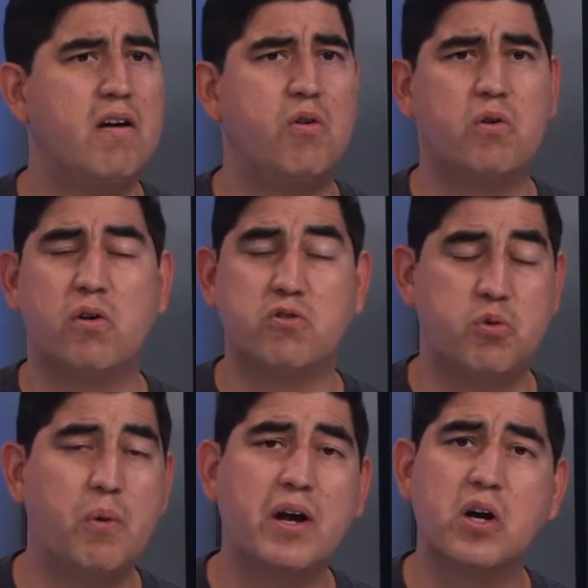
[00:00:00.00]
or
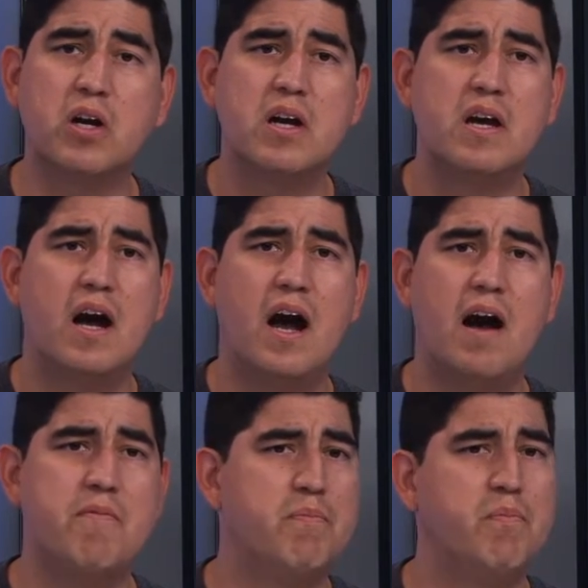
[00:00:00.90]
Twitter,
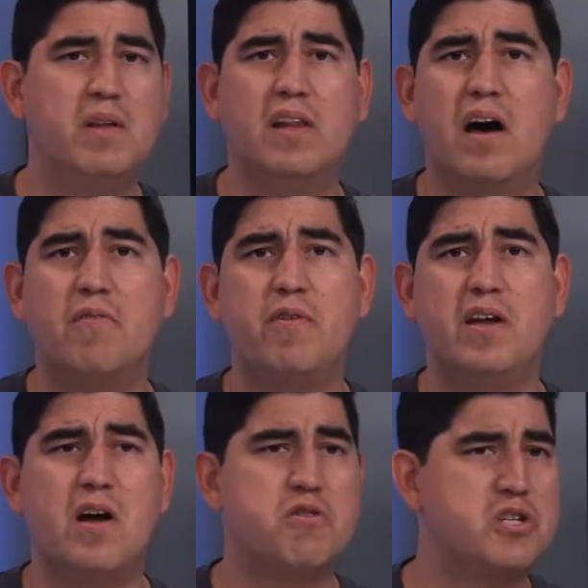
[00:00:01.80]
we'd love,
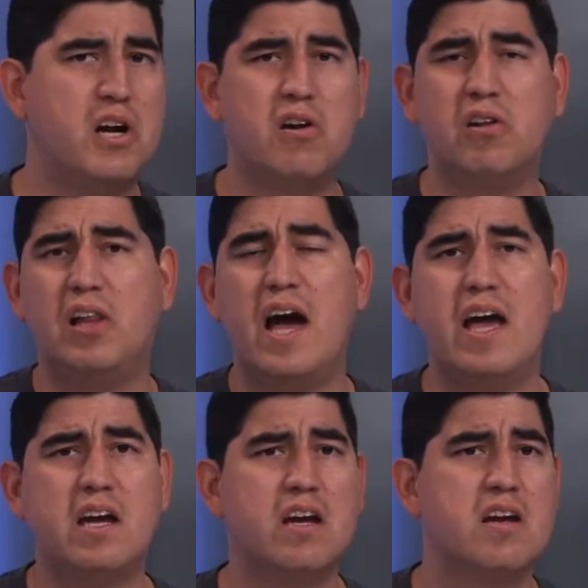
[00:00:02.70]
share,
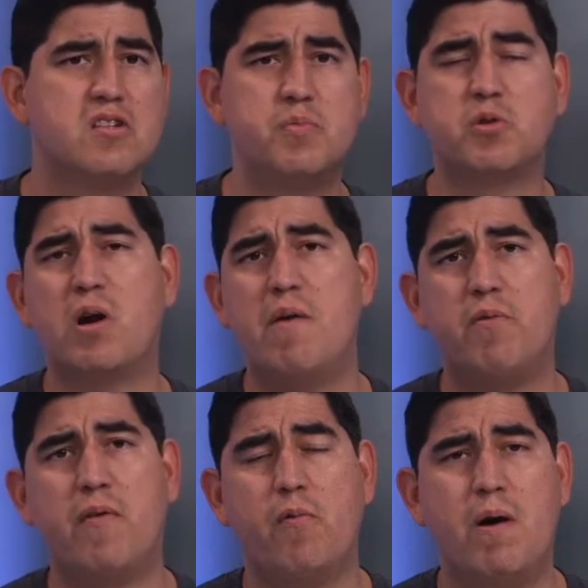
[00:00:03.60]
like, subscribe
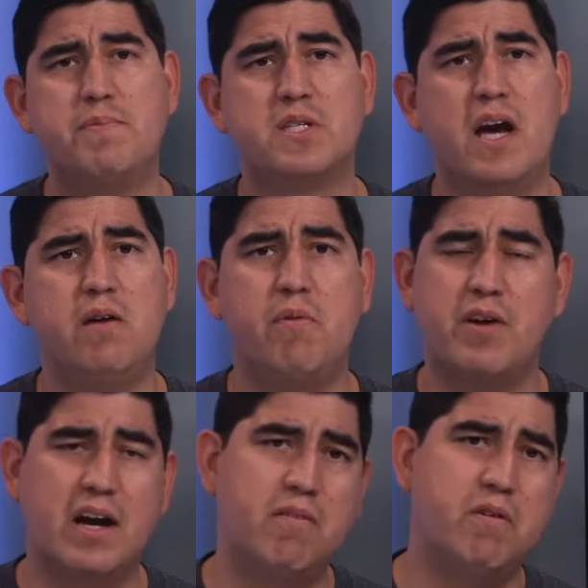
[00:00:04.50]
here on the website.
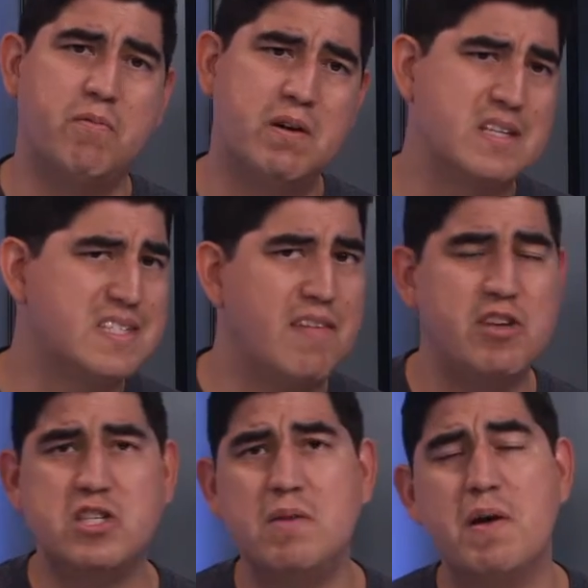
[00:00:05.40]
We can send
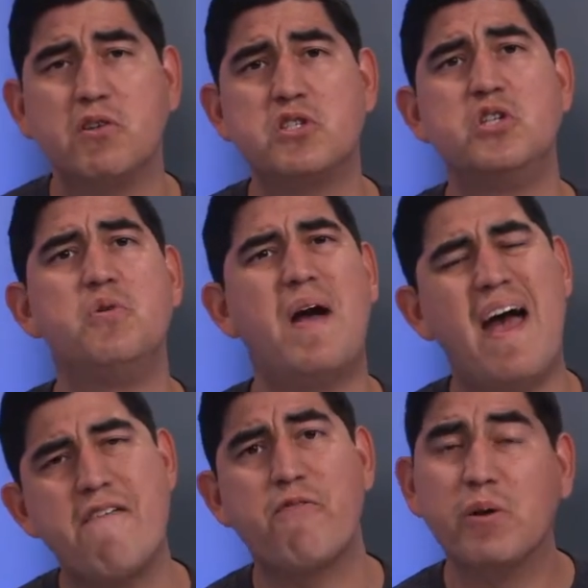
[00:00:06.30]
these emails to you
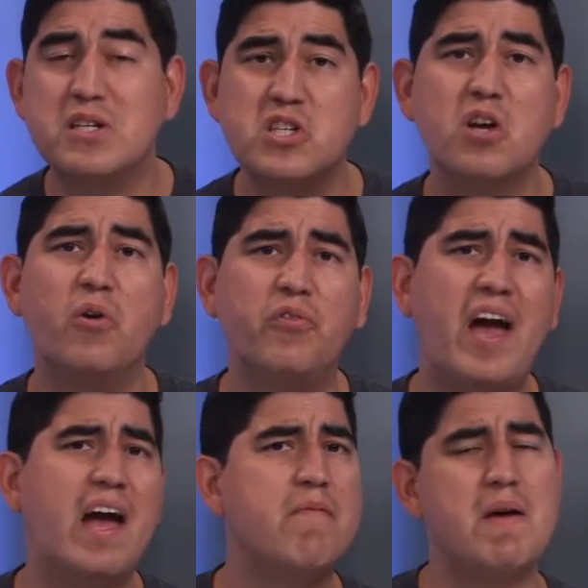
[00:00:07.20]
every single
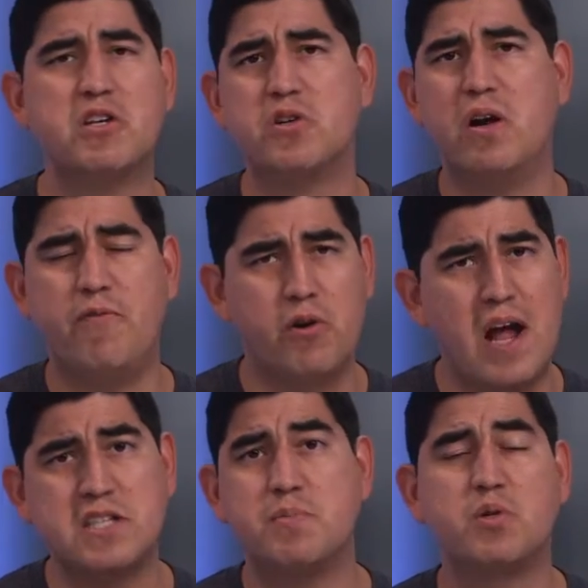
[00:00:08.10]
day. Make sure if you're
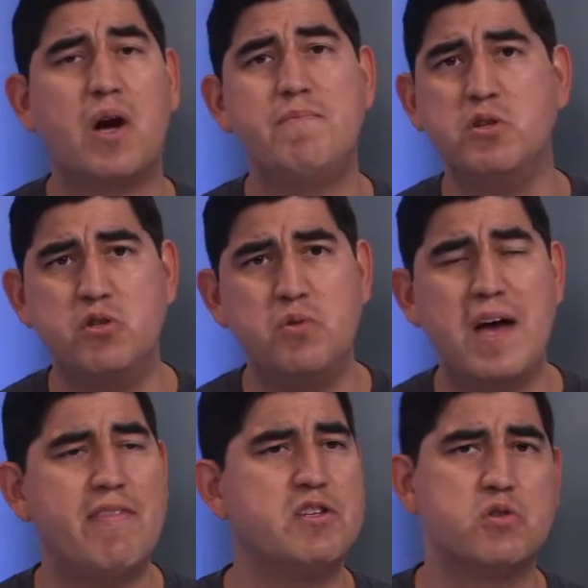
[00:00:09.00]
not subscribed, you do
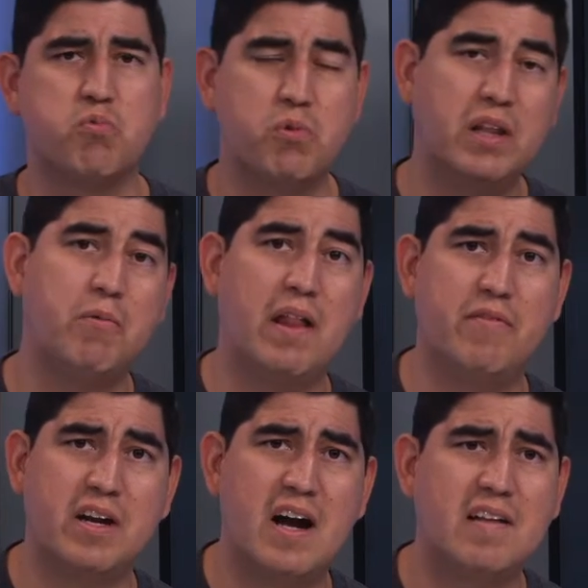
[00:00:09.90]
that. This is really
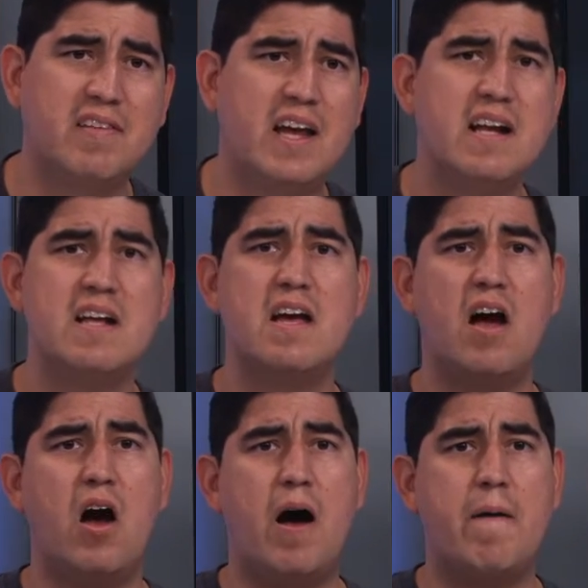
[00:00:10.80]
relevant content.
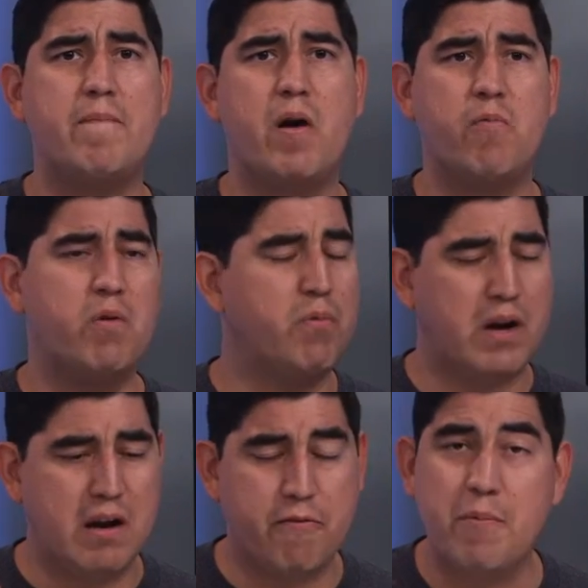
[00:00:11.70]
And we were
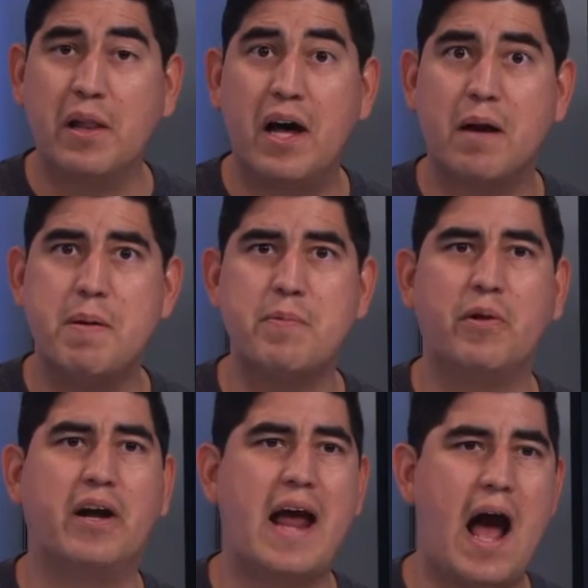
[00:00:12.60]
hearing from a lot of
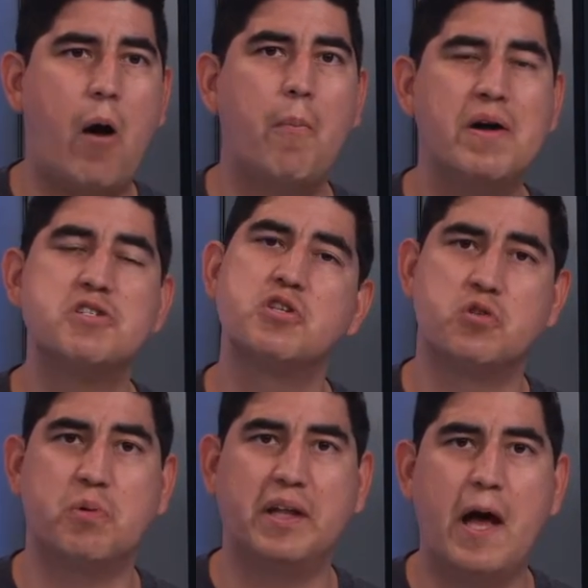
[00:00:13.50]
people on how much this
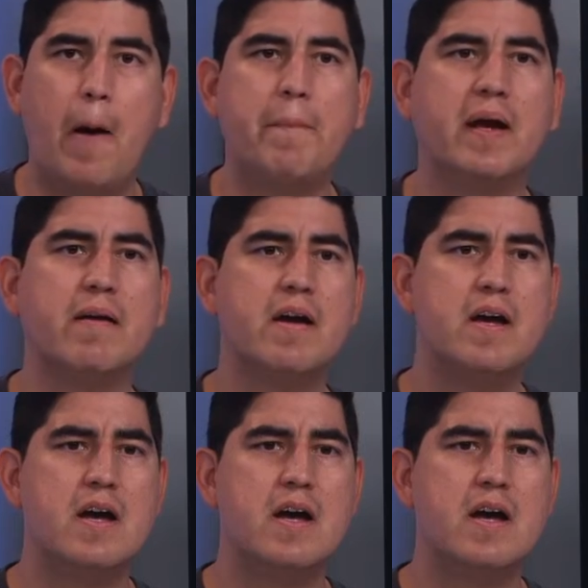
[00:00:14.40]
is really helping